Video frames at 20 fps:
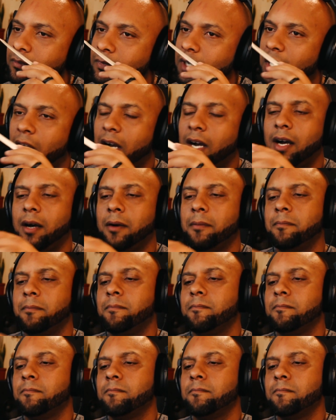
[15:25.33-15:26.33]

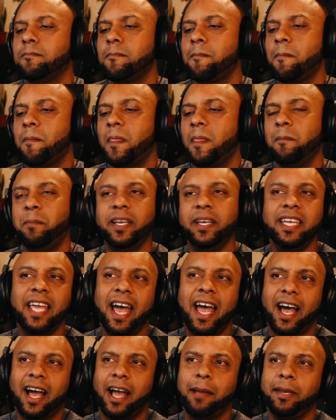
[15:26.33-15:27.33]
Um, but
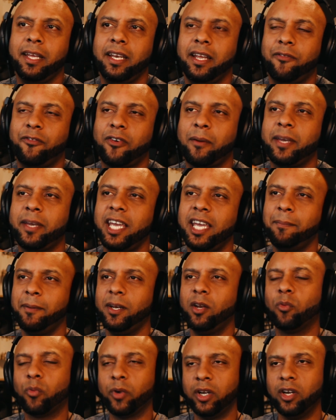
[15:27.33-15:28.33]
yeah, I mean, if I'm
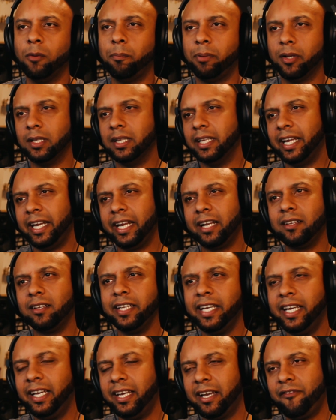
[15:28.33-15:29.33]
keeping it real
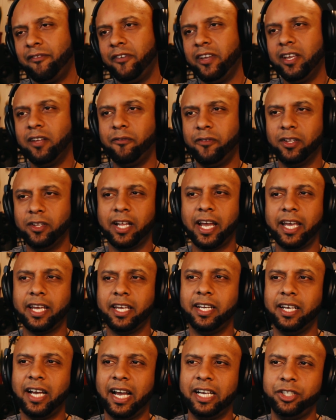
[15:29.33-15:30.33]
politically, I feel
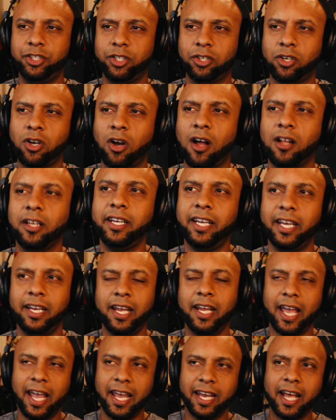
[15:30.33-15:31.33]
like I should call it
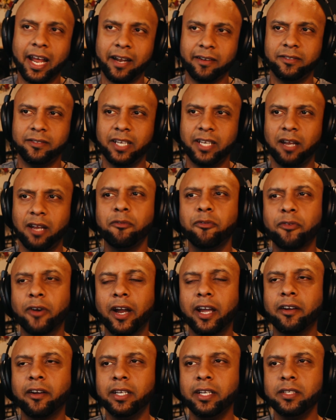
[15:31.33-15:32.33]
an 8 out of 10
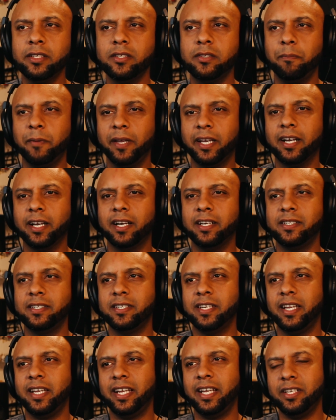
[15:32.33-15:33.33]
fragrance because
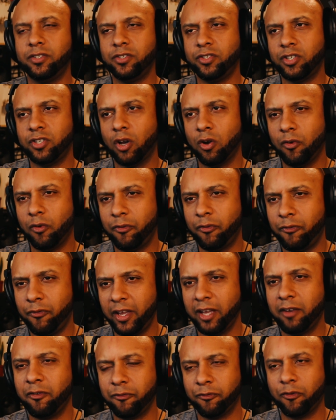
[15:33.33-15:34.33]
it is so
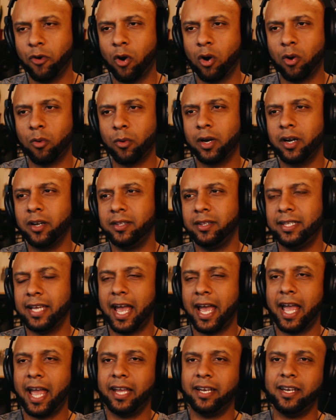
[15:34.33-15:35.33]
fig forward
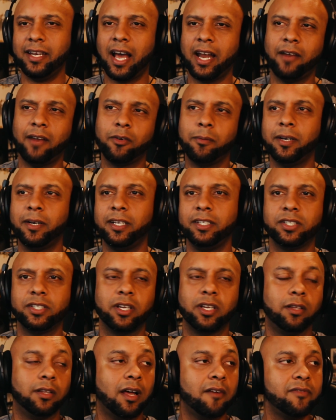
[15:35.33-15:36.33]
that not everybody's
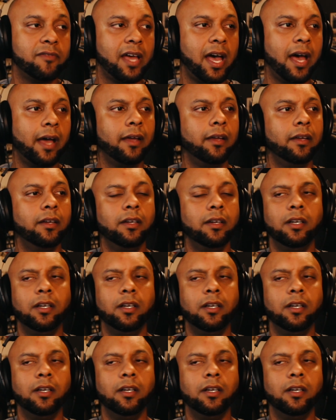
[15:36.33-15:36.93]
going to love that.